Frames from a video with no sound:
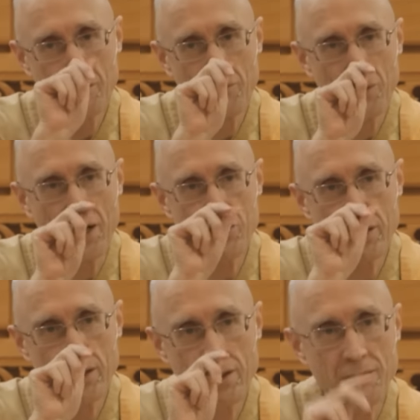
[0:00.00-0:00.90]

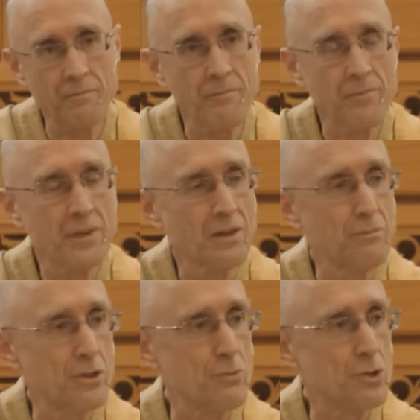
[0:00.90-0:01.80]
watching
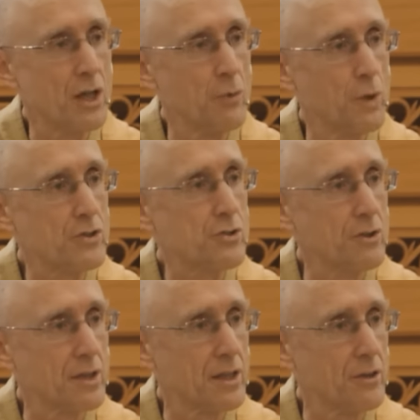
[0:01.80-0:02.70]
Bishop John Wester
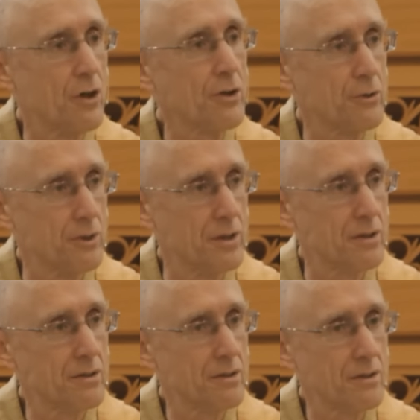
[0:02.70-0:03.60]
get inaugurated,
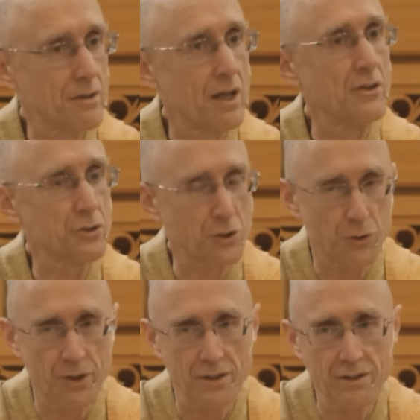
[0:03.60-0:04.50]

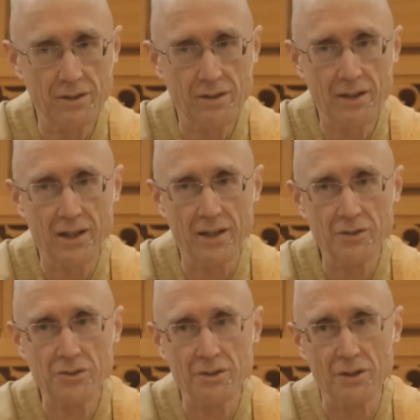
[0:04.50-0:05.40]
consecrated
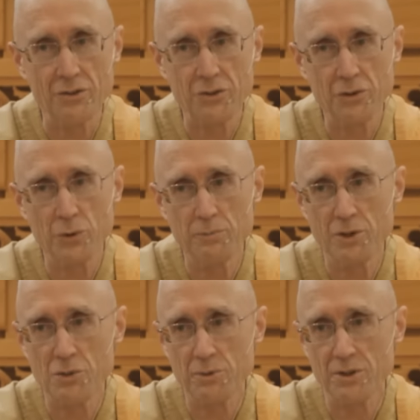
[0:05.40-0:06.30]
as the auxiliary
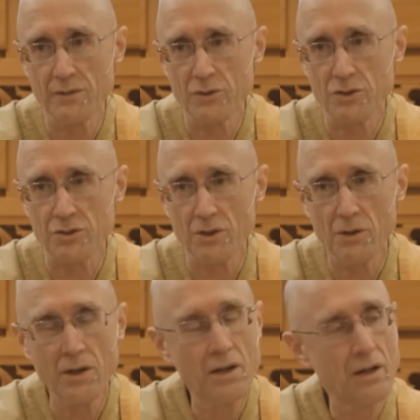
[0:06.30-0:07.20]
bishop of San Francisco.
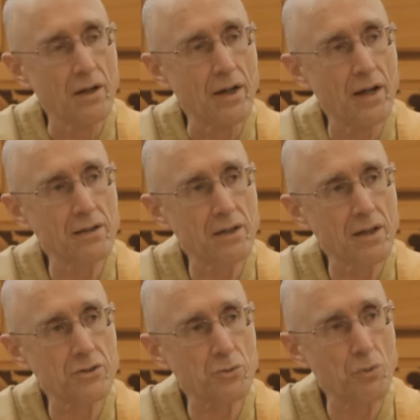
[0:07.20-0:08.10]
And
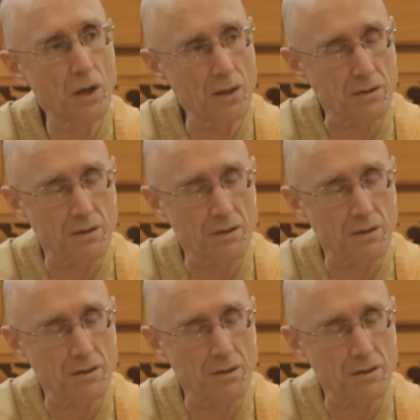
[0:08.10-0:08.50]
guess what?